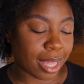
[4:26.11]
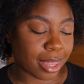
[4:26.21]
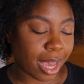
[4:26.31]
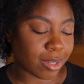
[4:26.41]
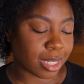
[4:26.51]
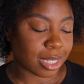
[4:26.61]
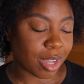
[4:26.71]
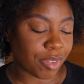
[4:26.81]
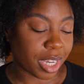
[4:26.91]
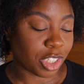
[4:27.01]

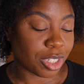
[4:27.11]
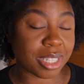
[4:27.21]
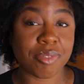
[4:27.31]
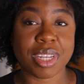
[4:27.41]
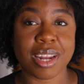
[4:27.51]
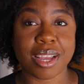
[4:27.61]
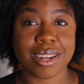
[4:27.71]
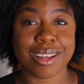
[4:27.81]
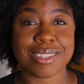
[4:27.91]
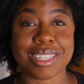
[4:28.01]

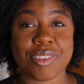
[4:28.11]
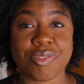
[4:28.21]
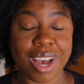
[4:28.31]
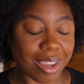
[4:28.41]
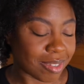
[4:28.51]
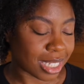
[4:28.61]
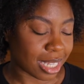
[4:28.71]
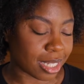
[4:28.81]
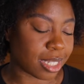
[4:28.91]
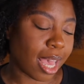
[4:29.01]

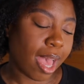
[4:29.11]
$1,779.05.